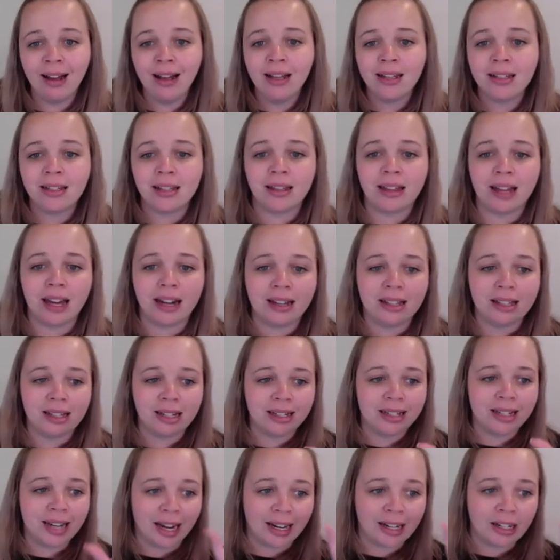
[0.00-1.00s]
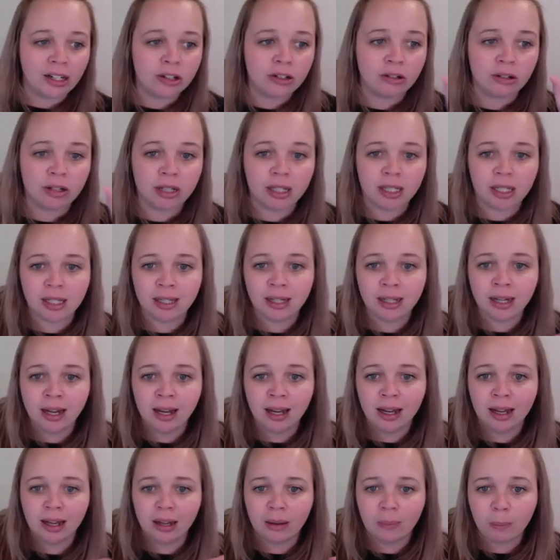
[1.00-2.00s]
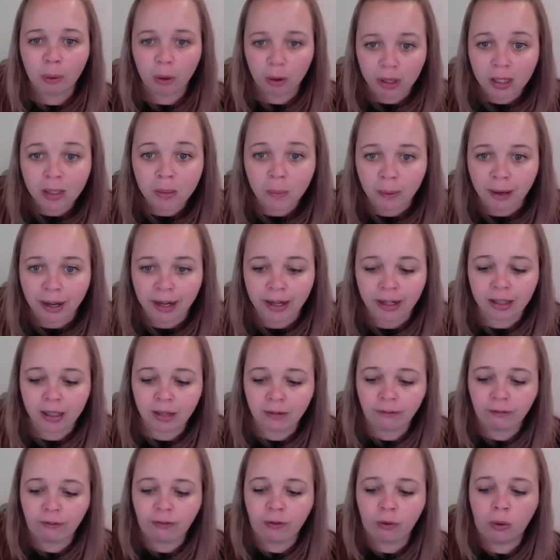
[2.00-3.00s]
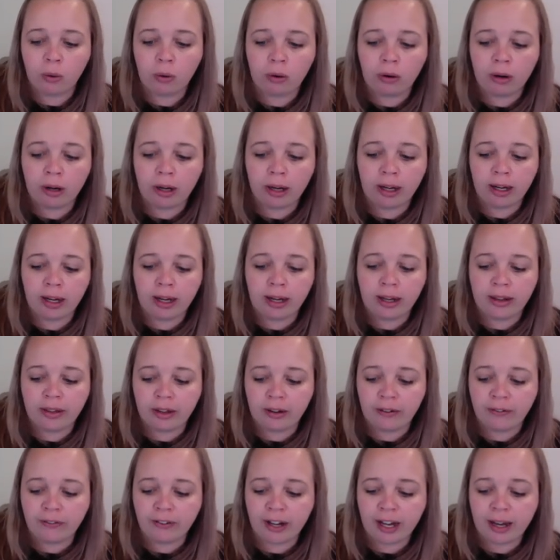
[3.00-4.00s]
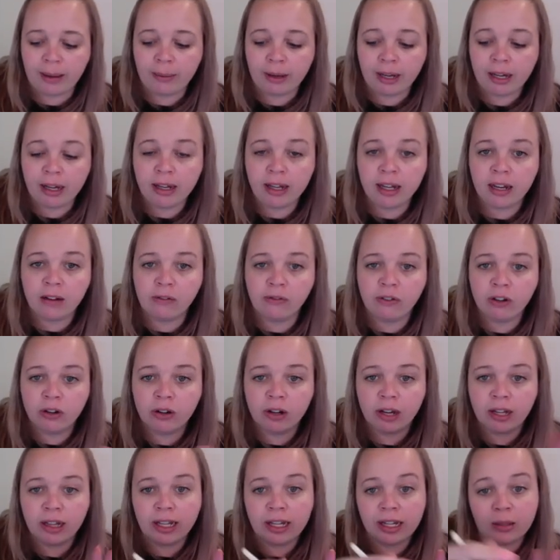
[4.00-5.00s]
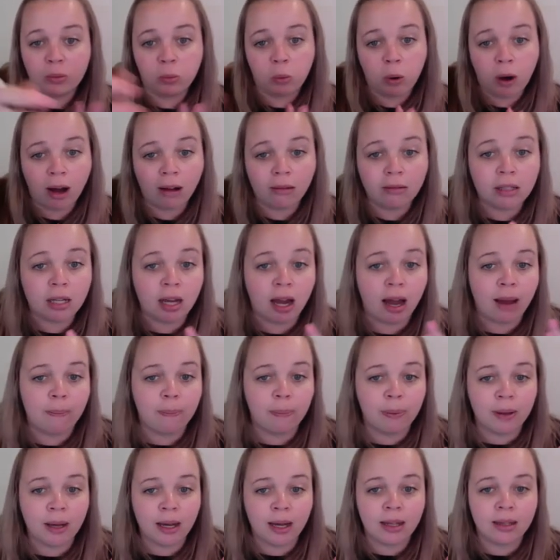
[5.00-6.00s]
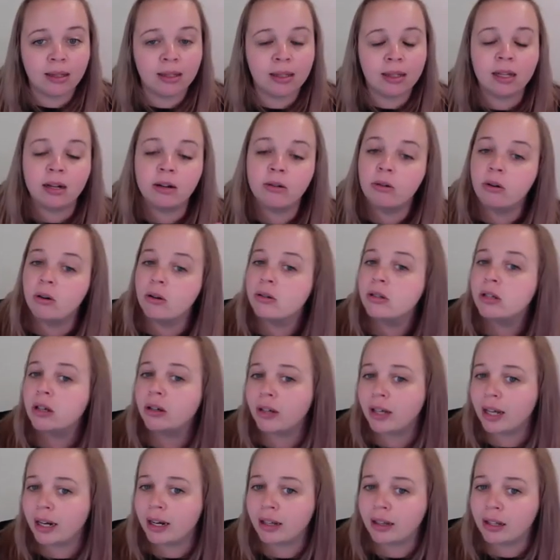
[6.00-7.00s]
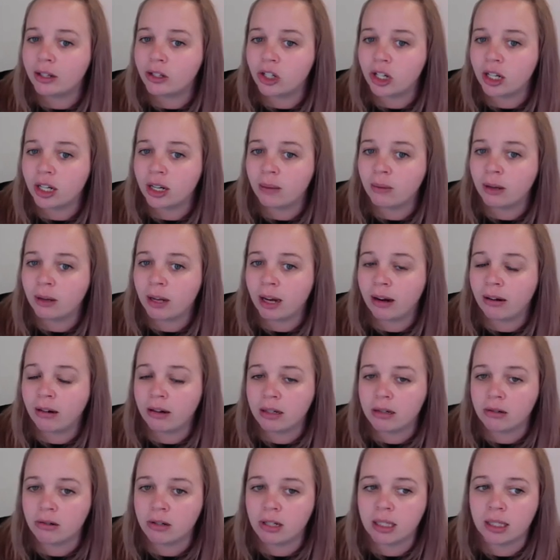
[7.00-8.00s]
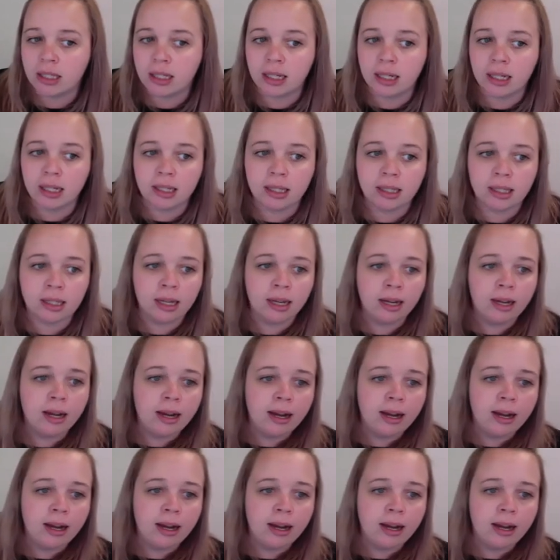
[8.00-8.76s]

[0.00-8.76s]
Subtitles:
So that is a dangerous prospect for the farmer if you get these wild type plants that are also getting the GM characteristics.